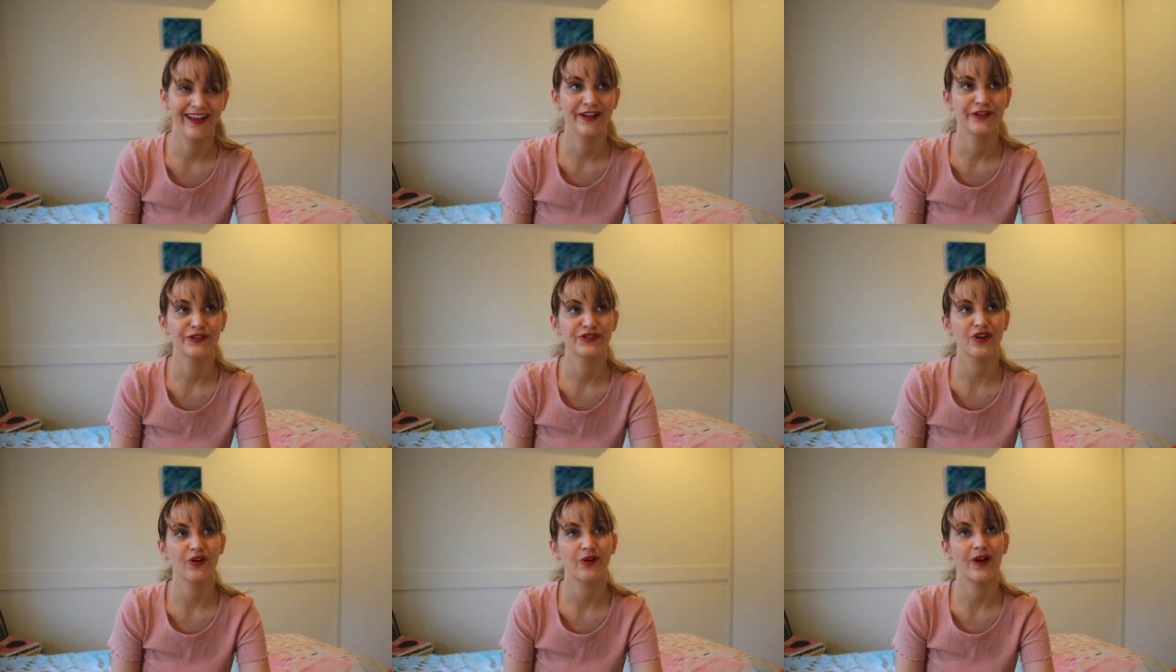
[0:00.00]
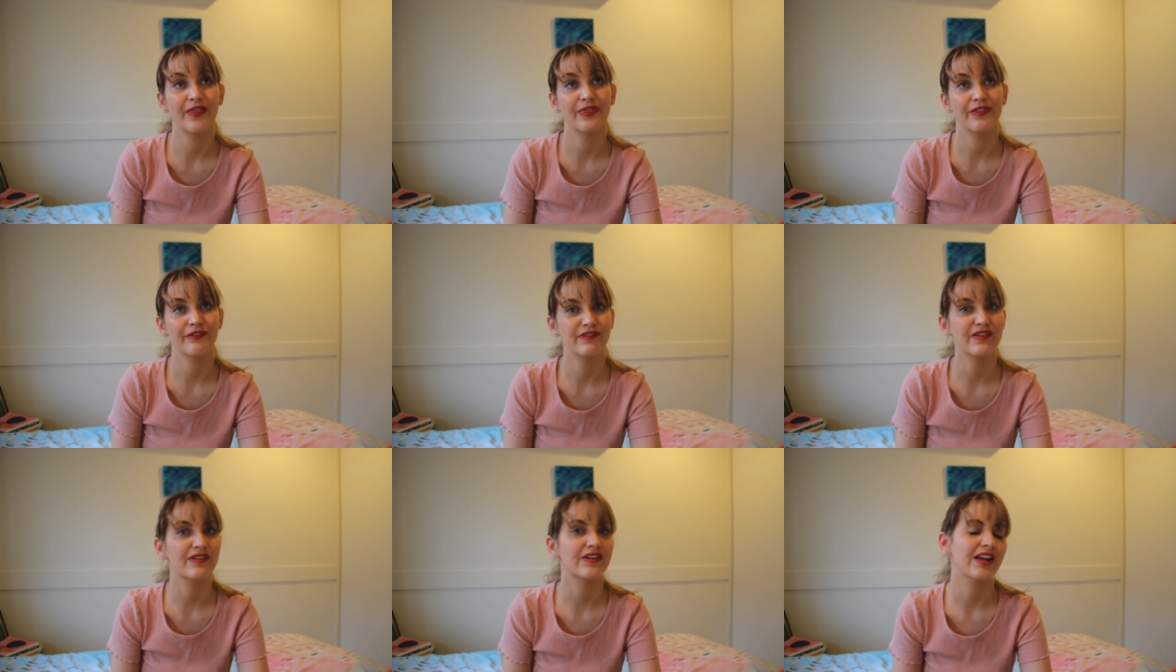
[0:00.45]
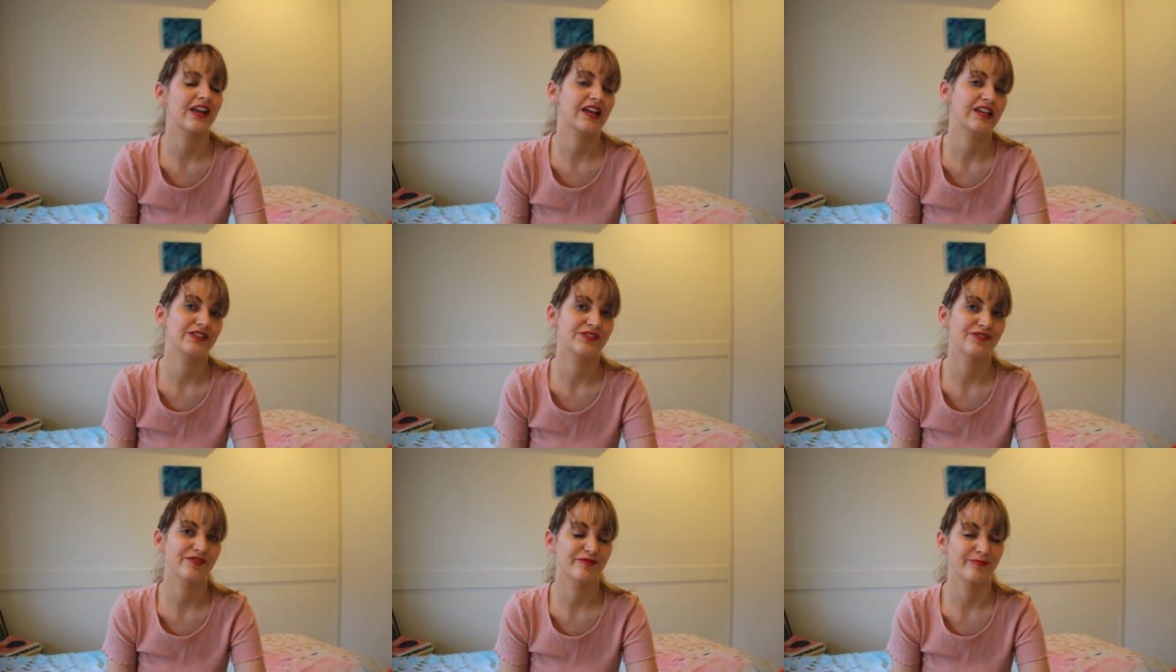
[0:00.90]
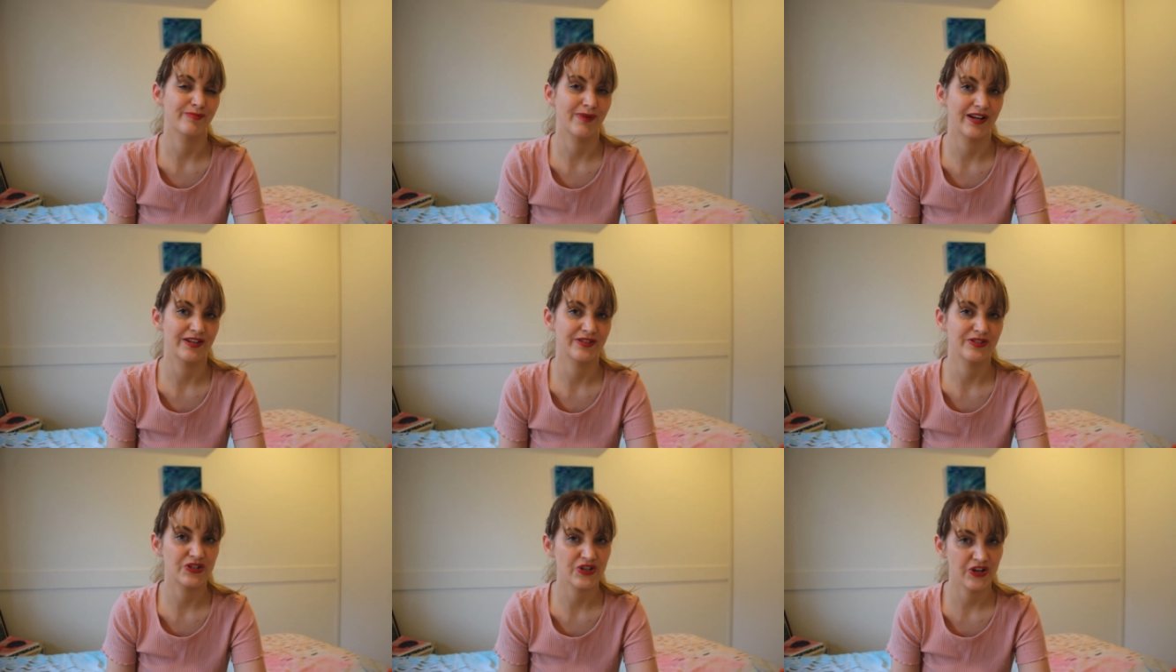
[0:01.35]
So at the very end of
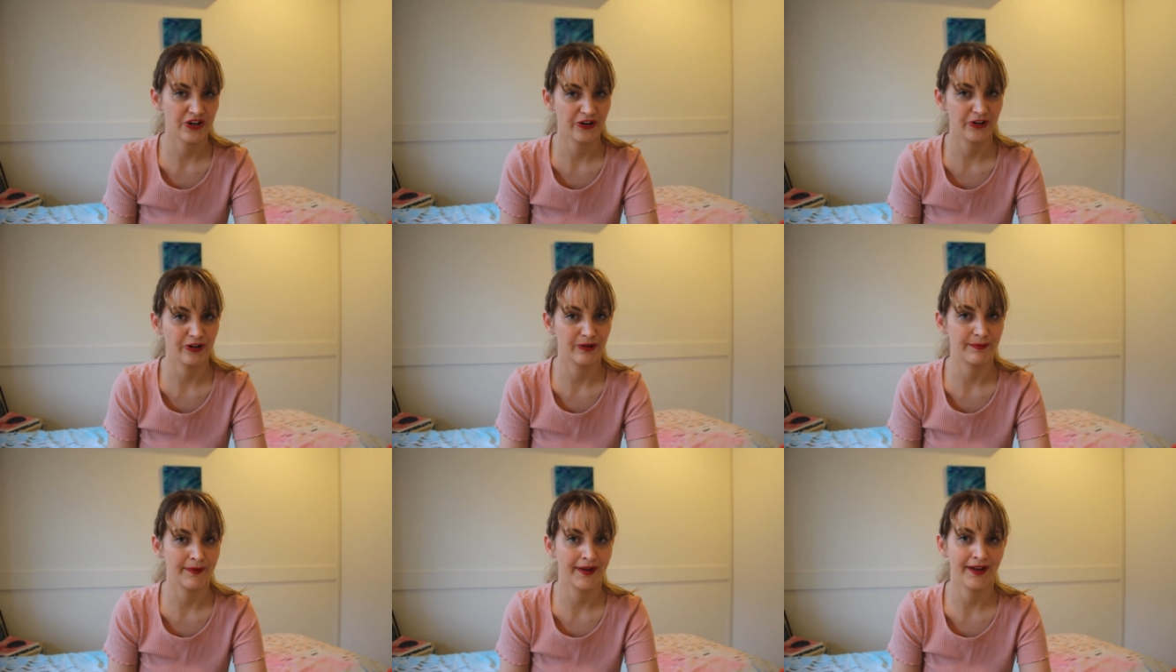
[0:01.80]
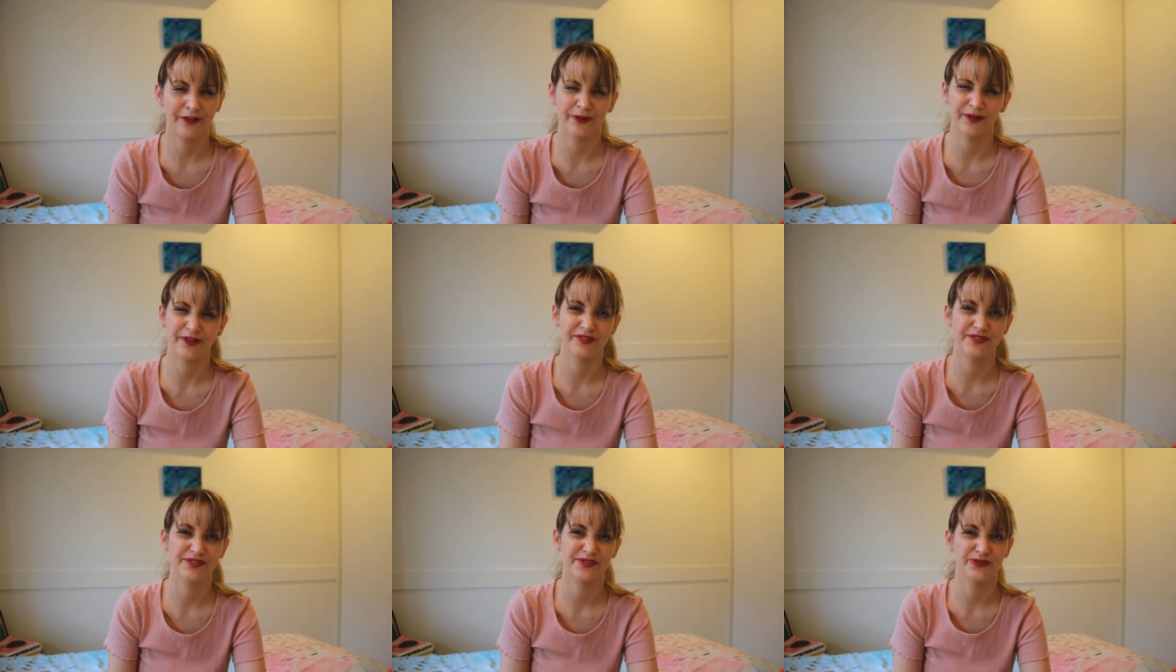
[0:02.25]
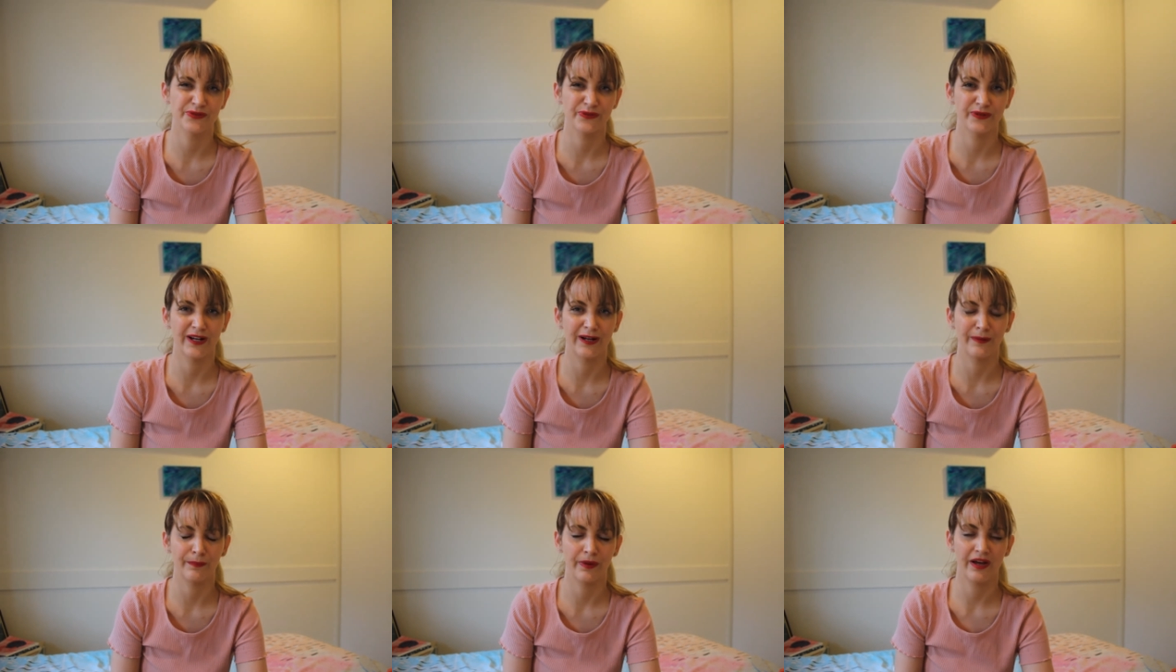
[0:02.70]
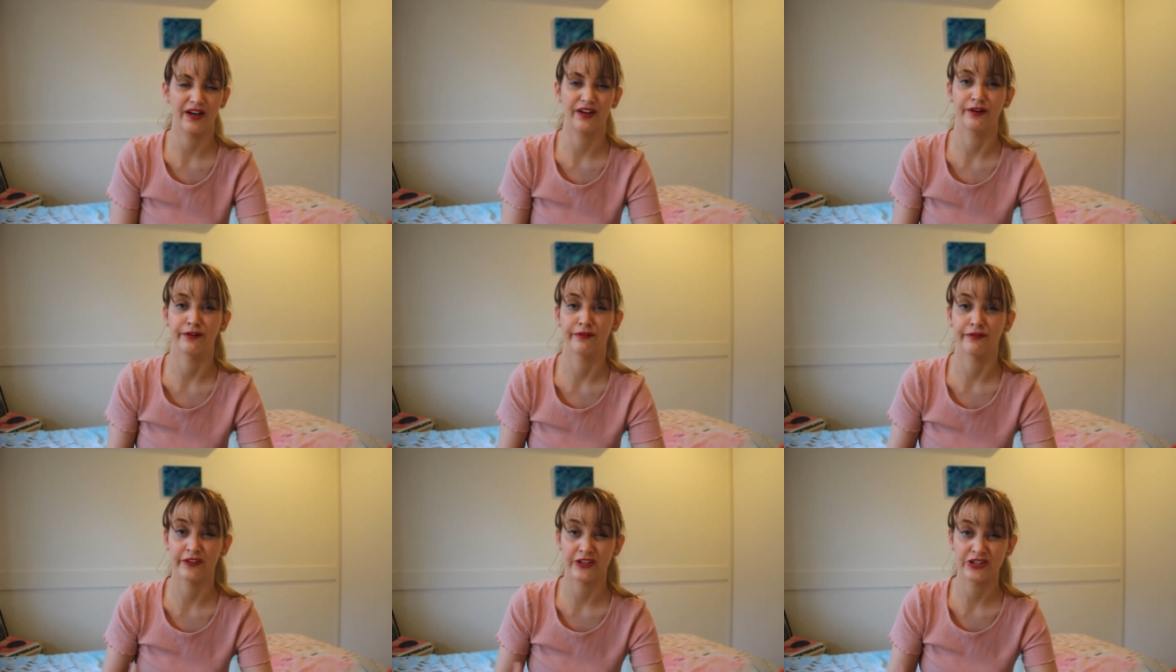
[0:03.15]
my term, I got stood up
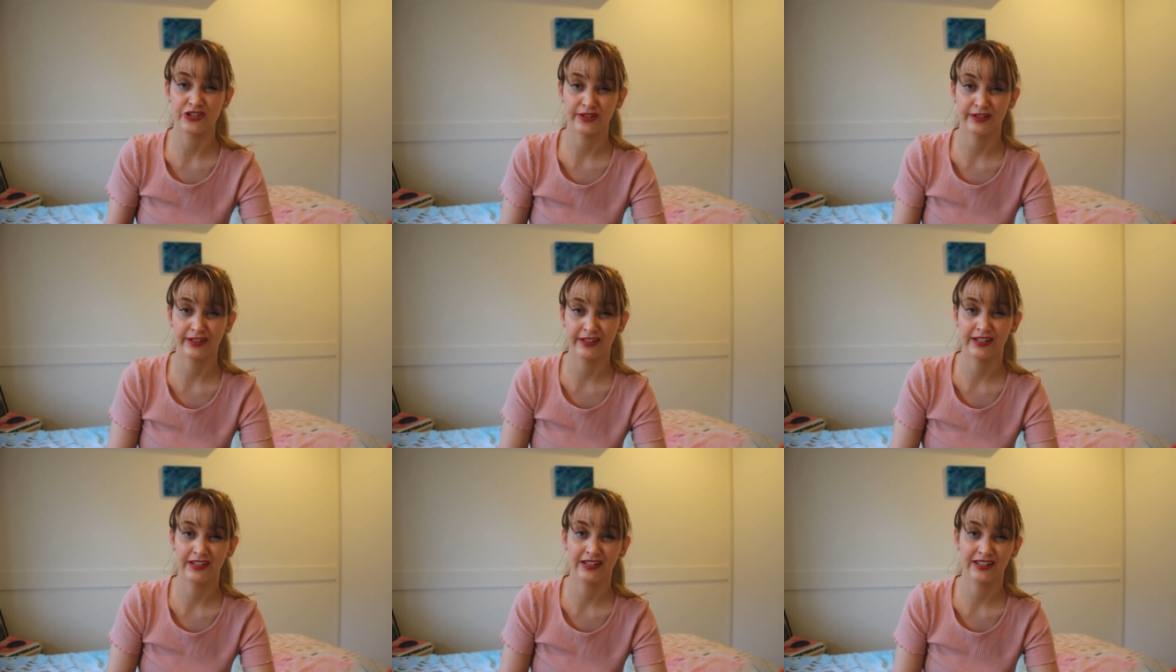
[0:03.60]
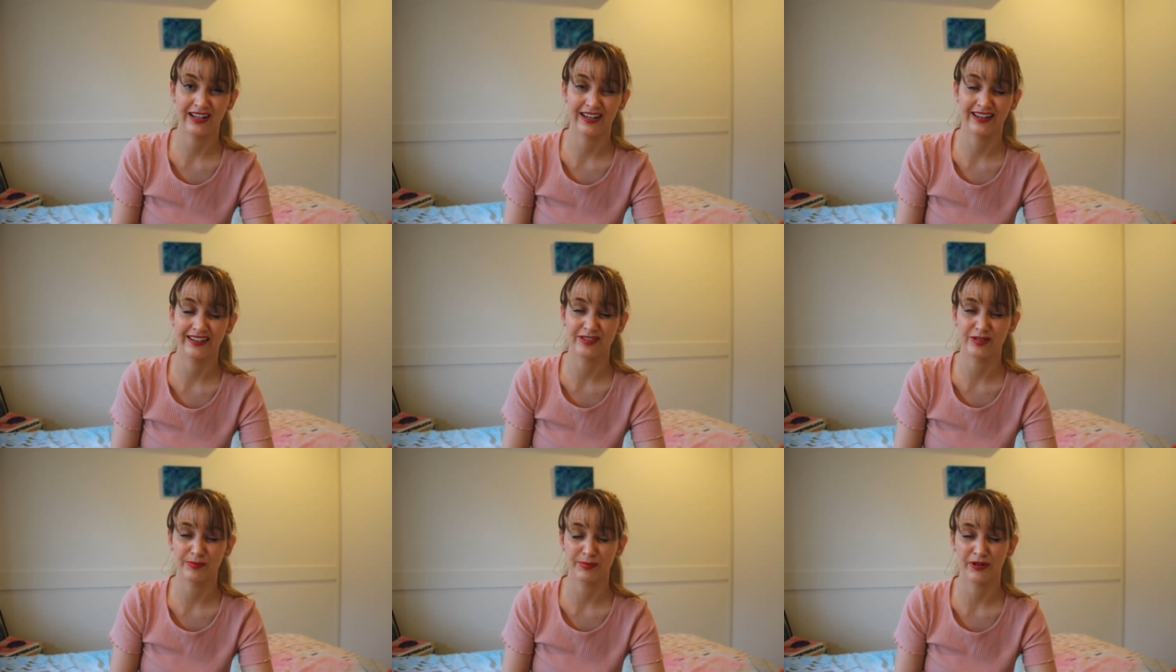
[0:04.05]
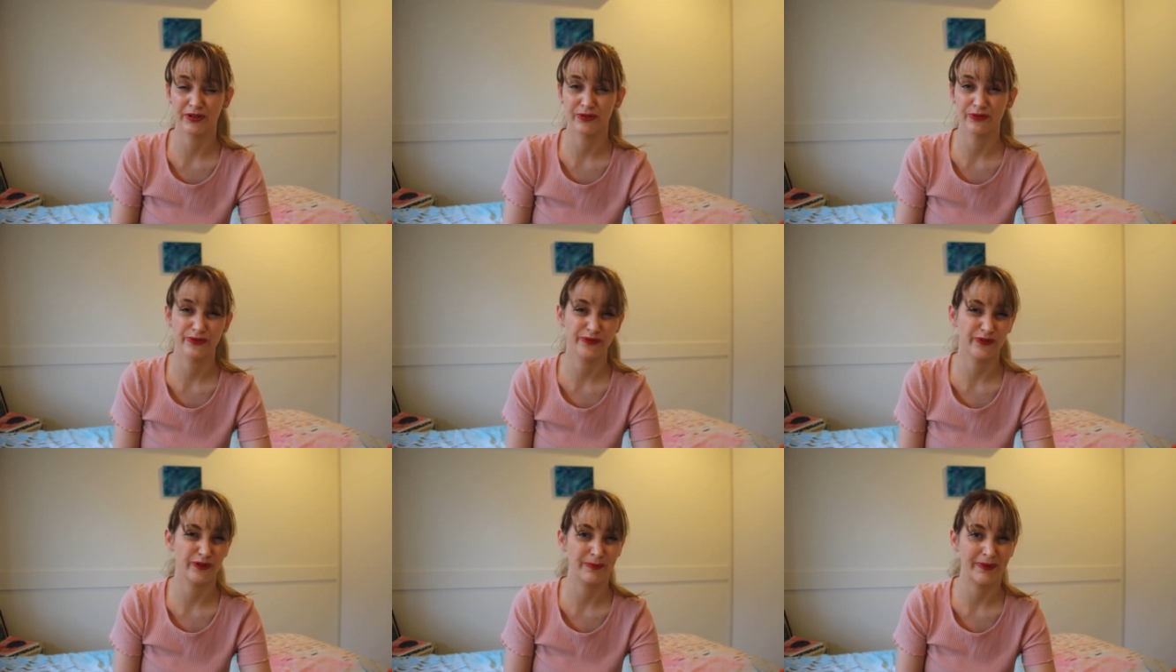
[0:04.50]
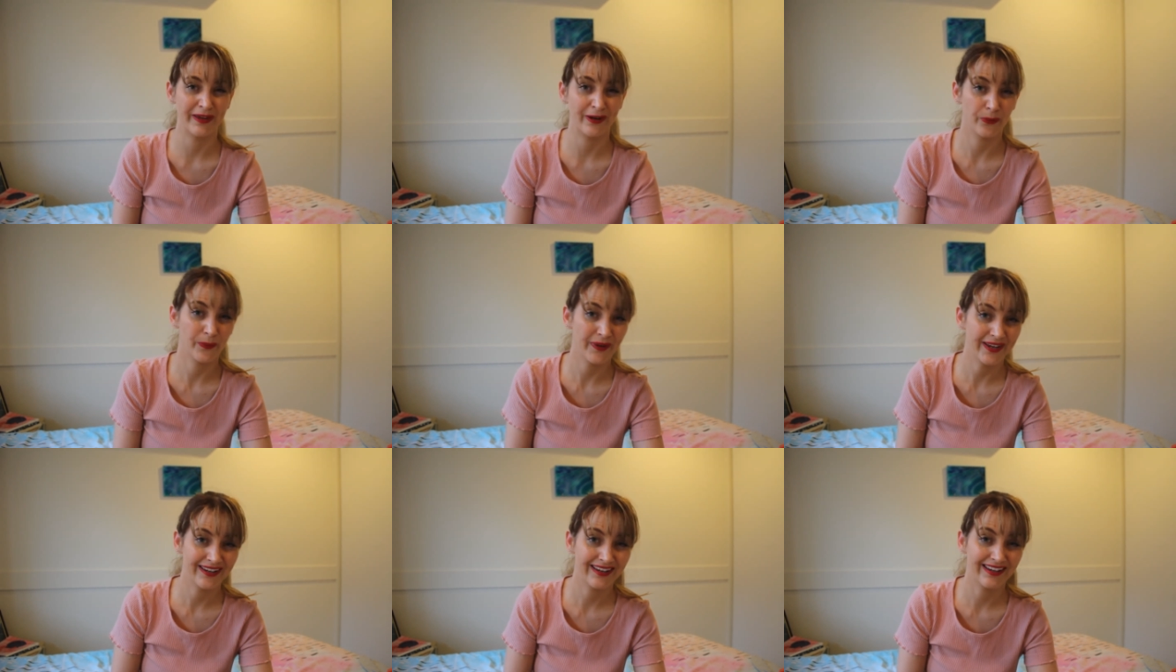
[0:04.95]
unofficially, I suppose, for about a
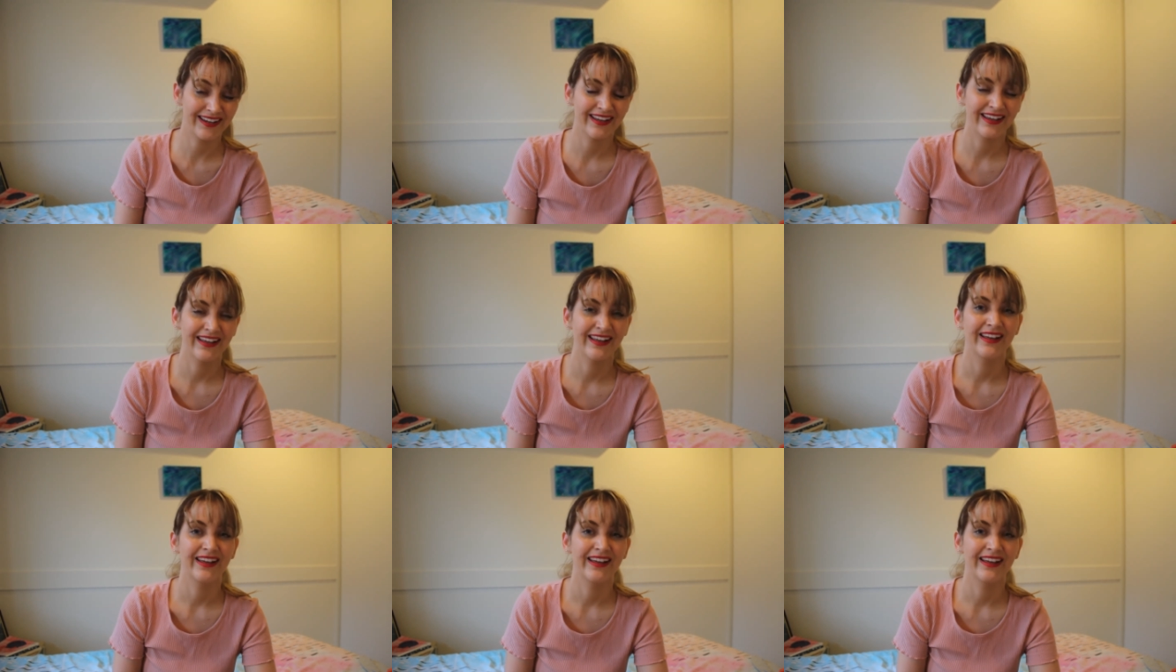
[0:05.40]
week